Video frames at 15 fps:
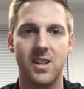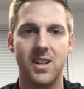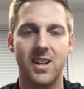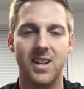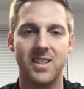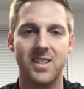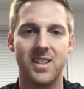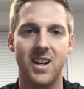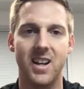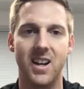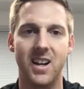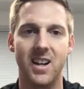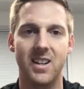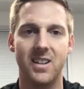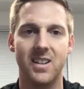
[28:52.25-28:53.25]
it's
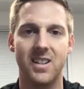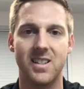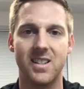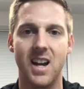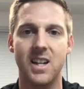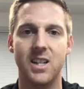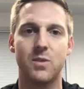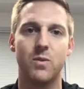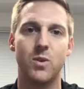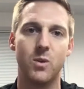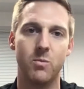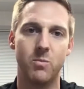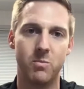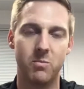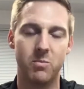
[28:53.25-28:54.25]
uh, it's nice
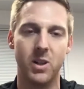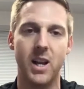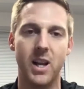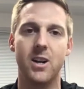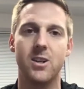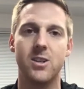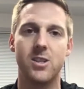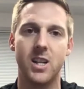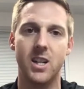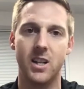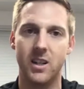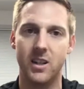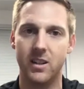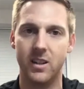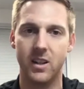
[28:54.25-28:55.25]
for players
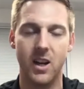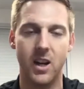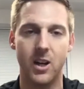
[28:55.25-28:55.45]
and uh,